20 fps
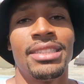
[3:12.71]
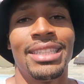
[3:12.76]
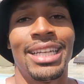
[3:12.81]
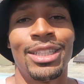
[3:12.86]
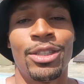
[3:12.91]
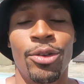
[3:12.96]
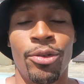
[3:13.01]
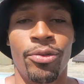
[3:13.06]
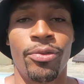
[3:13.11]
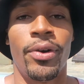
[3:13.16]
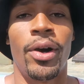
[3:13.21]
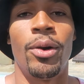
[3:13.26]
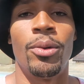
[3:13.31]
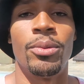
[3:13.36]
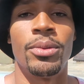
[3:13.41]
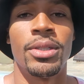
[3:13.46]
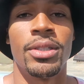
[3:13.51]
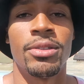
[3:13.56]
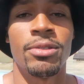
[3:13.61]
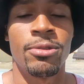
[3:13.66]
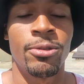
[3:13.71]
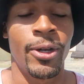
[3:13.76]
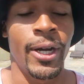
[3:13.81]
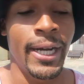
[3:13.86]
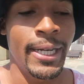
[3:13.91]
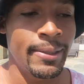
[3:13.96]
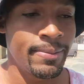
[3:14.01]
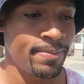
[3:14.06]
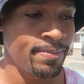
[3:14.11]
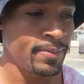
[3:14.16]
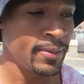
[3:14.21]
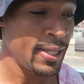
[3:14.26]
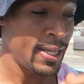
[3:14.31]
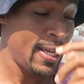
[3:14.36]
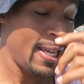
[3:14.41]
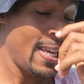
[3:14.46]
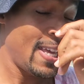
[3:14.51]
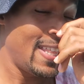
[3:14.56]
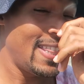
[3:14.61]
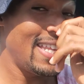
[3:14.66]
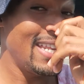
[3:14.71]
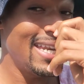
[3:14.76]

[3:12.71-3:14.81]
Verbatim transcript: that you found, right?